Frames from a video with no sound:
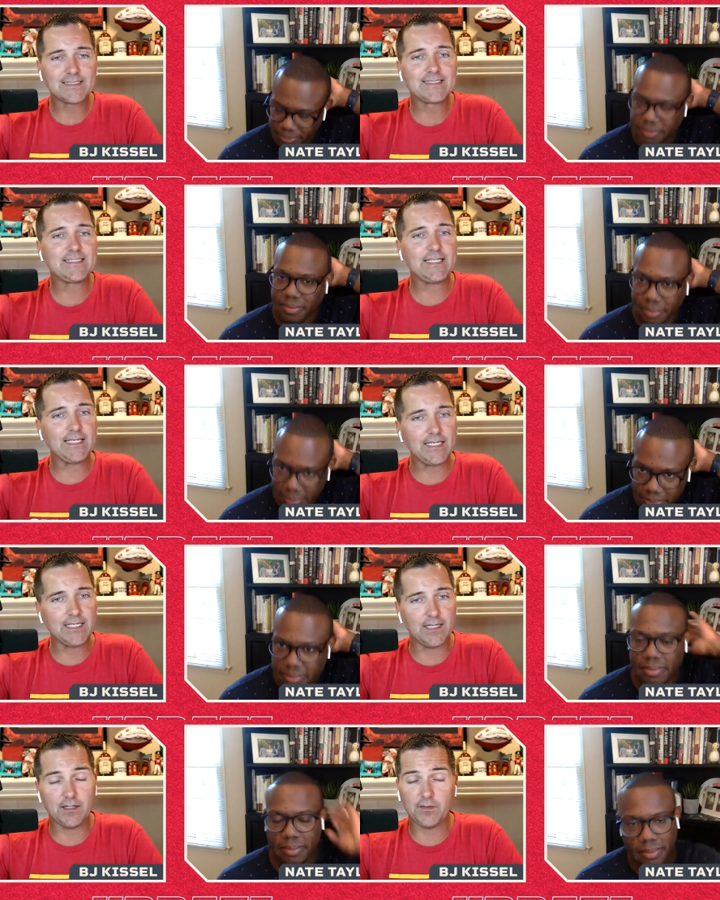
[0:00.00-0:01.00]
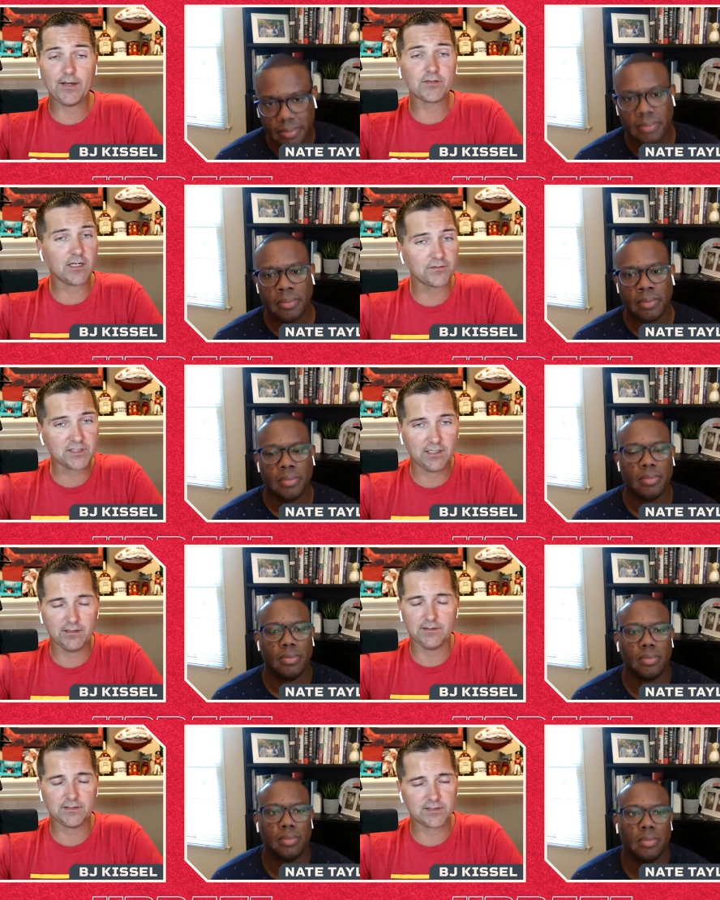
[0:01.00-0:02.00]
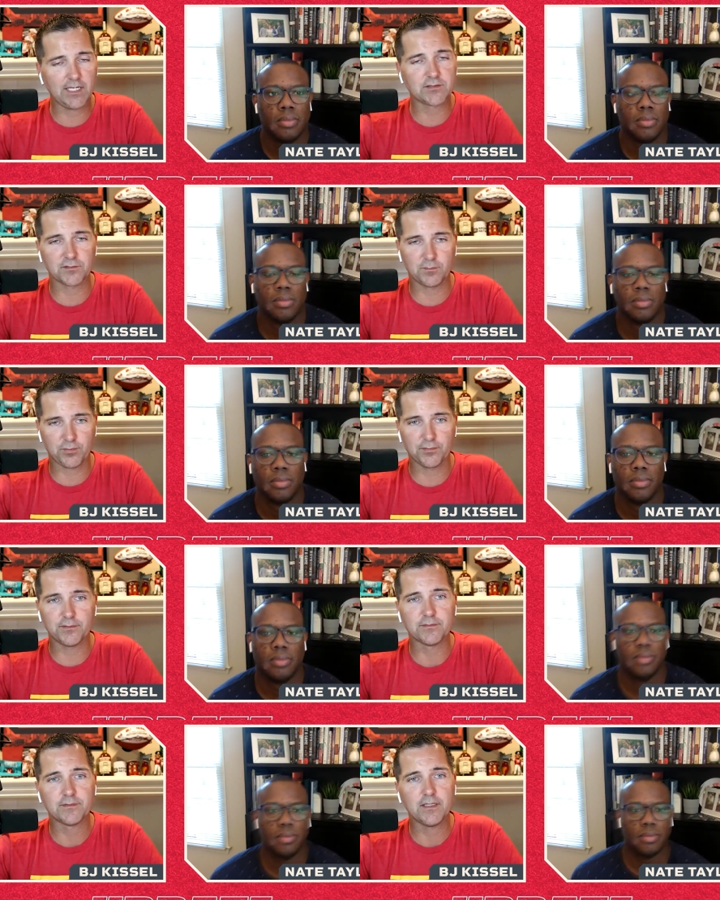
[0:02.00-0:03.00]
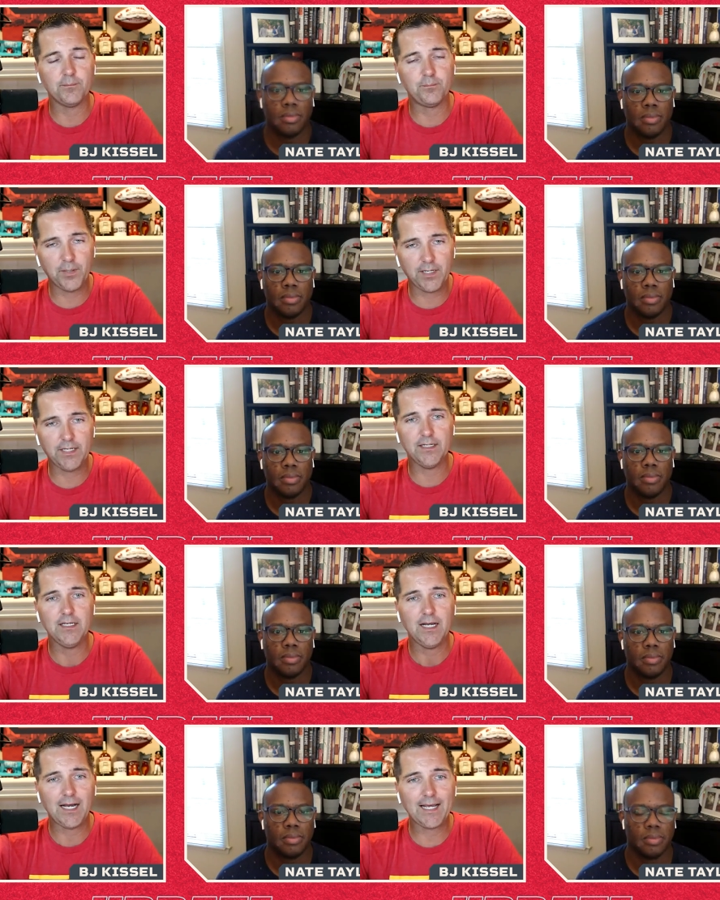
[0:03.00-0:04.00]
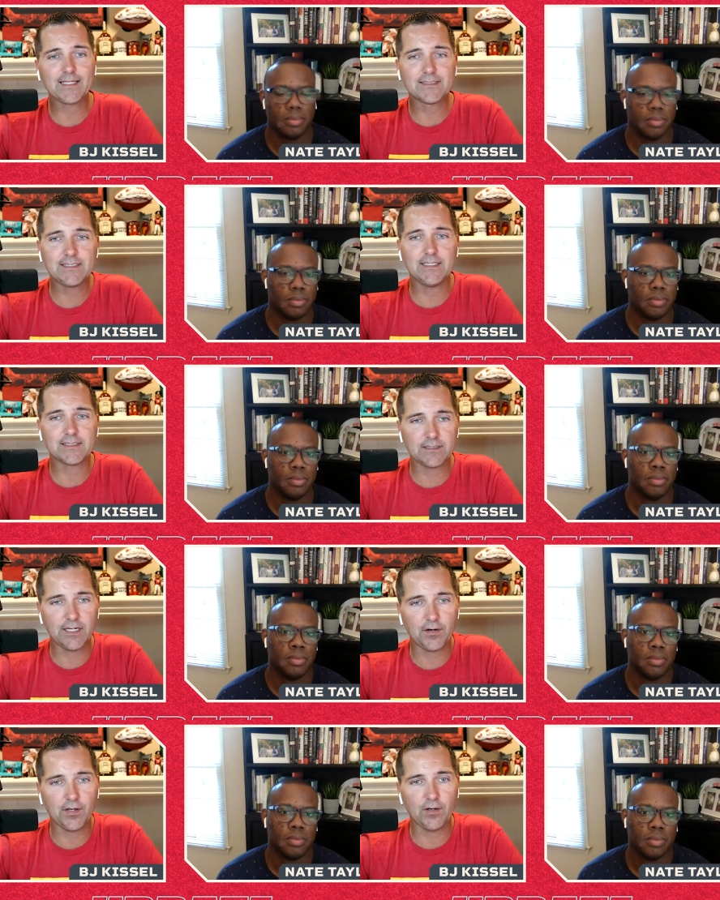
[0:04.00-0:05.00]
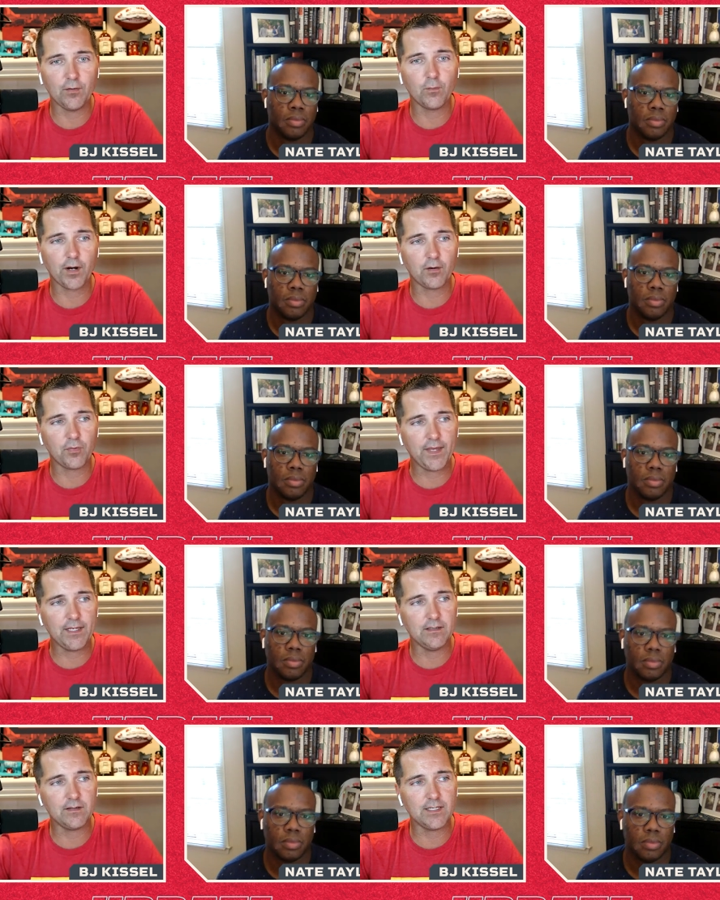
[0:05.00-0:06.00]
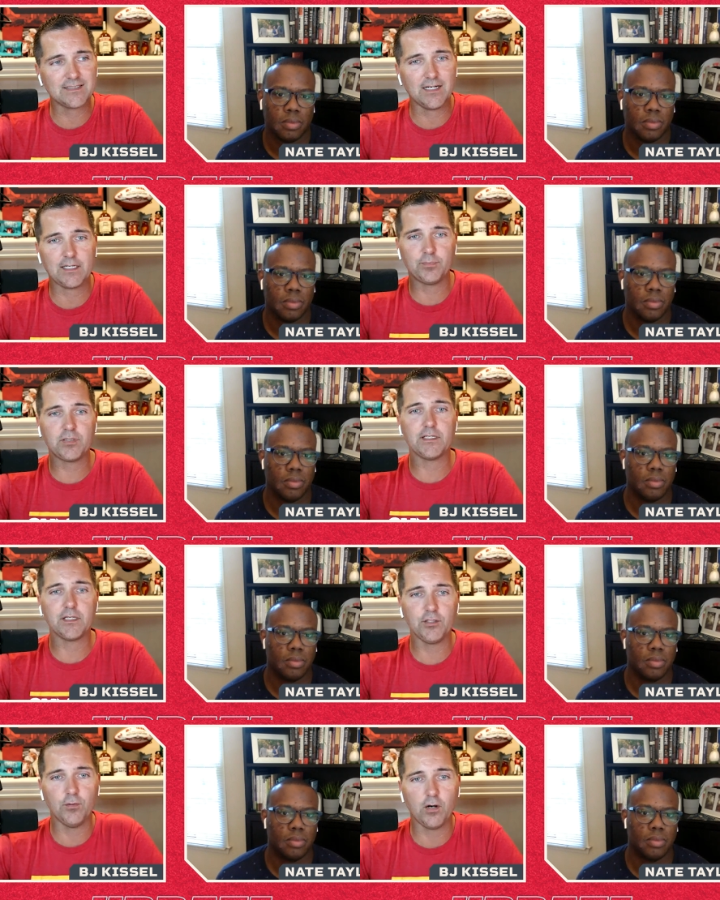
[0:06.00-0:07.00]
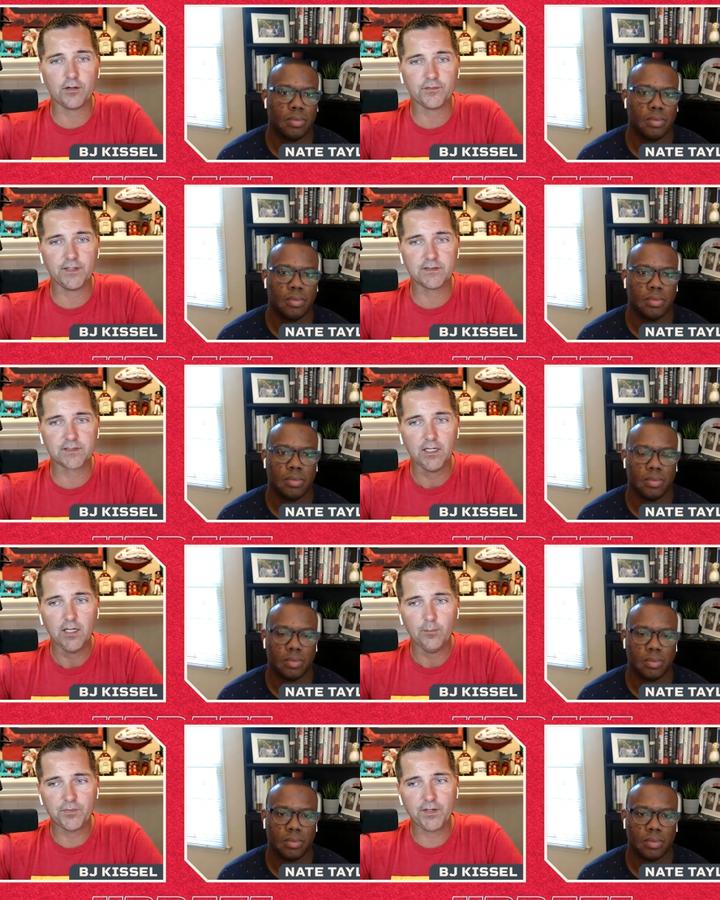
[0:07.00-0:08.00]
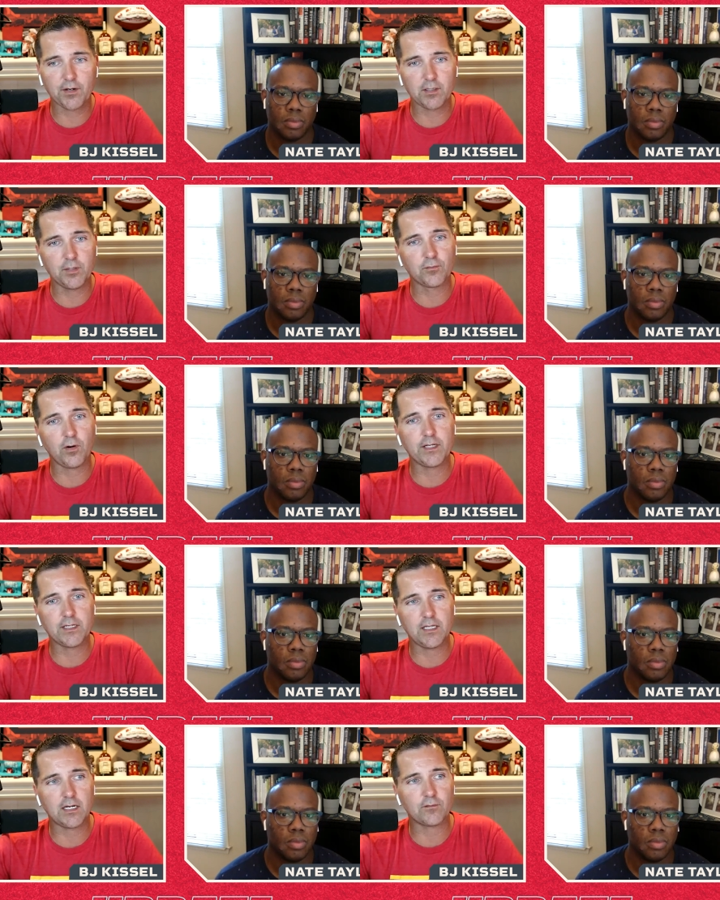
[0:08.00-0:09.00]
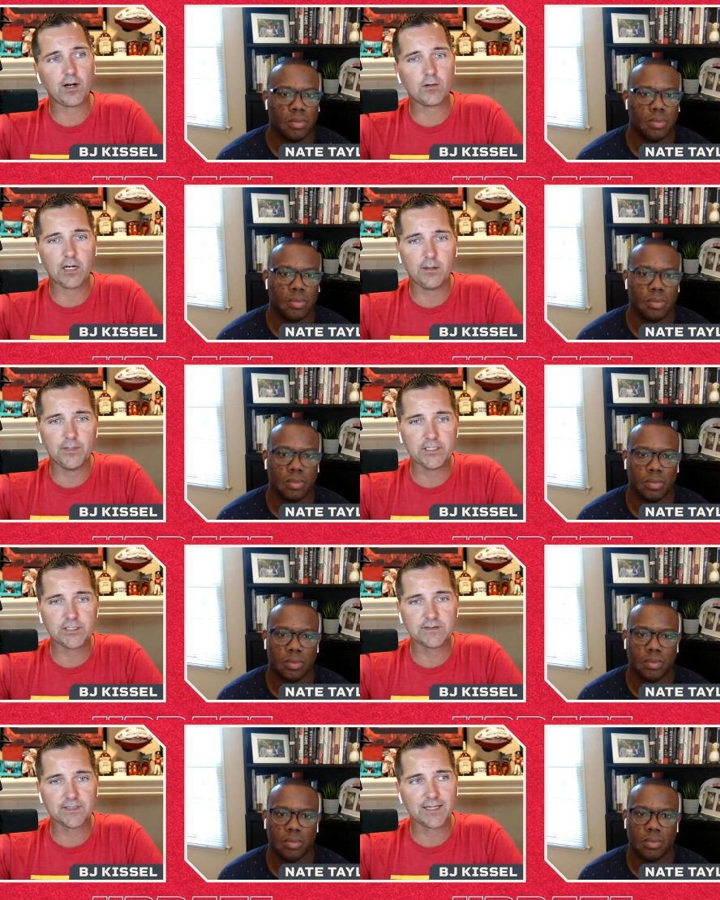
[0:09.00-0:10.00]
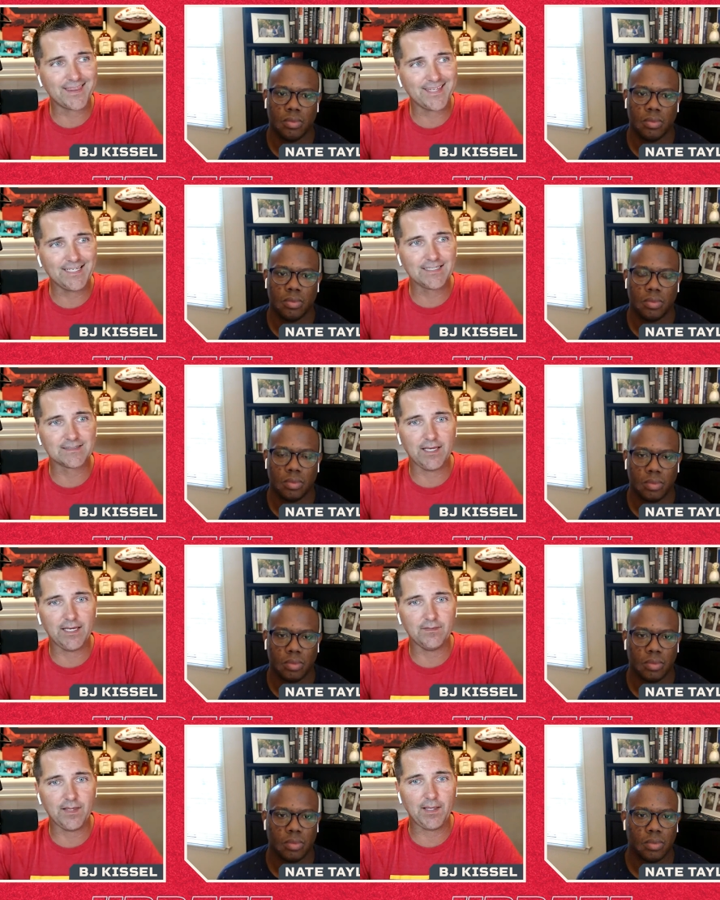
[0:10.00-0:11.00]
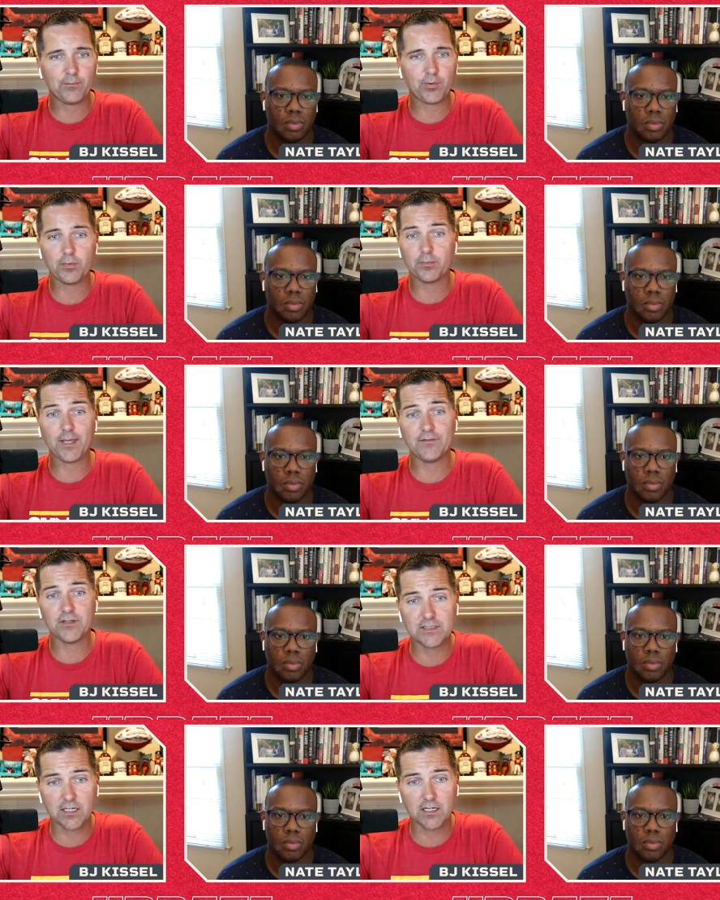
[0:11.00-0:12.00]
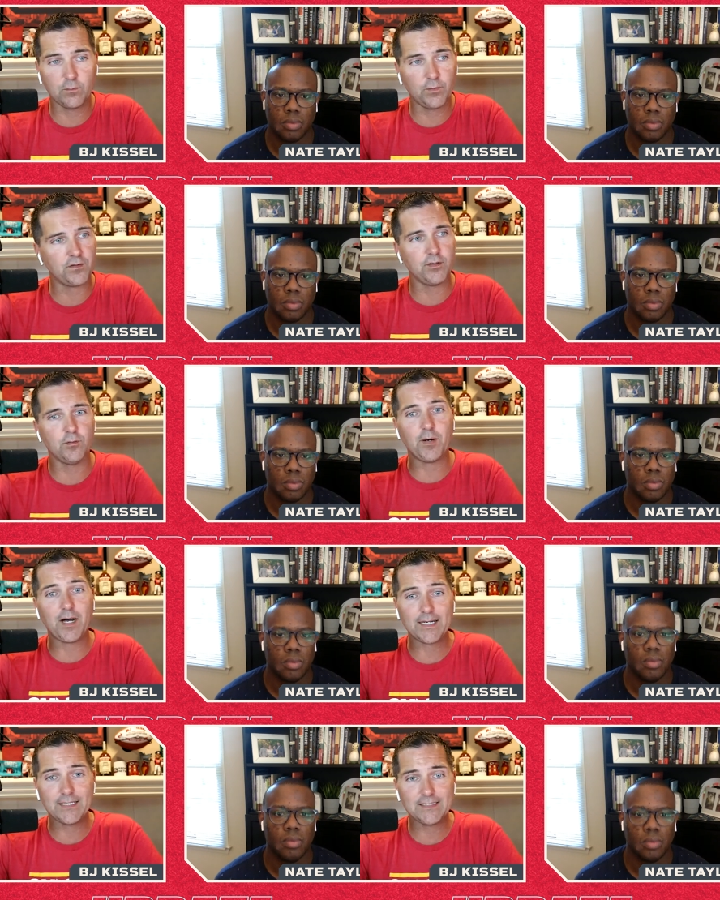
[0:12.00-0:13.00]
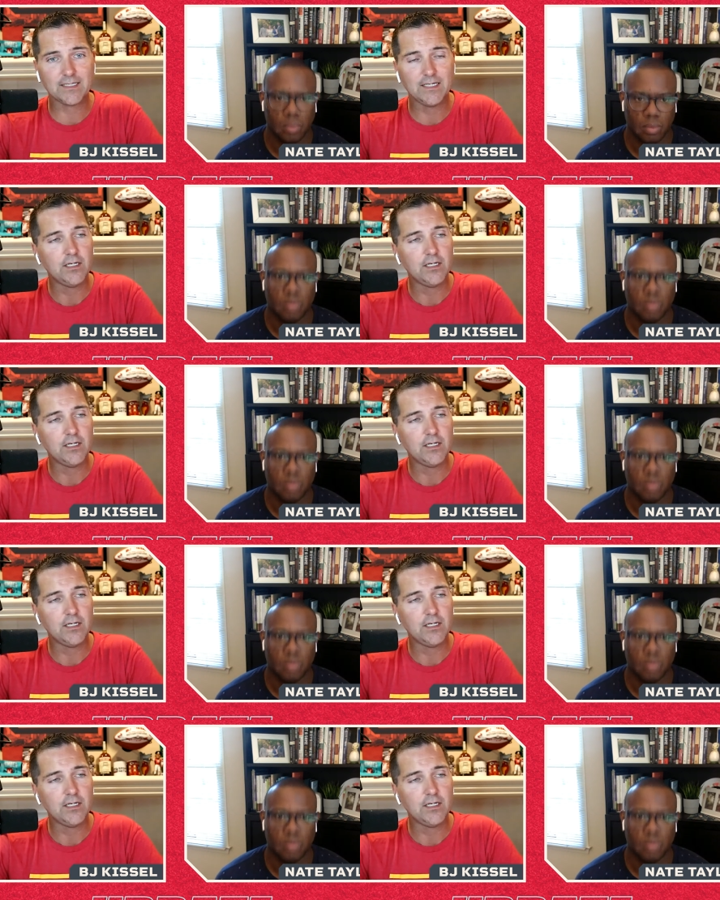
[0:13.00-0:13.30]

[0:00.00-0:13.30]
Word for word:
Speaker 1: see, and they have a tough, the schedule is brutal, but I can see a scenario where it's not a completely new offense, but they're going to be running a lot of route combinations and things that they probably haven't done with new bodies,